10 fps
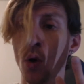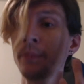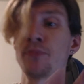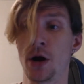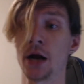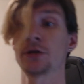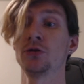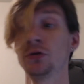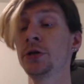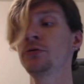
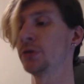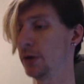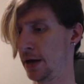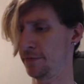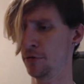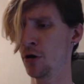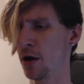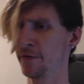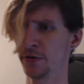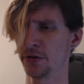practical use do I have? Well,
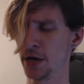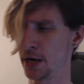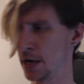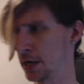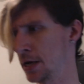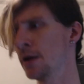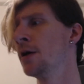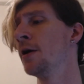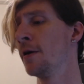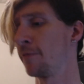obviously I gotta get
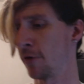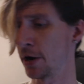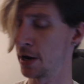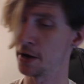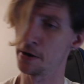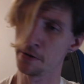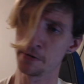friggin',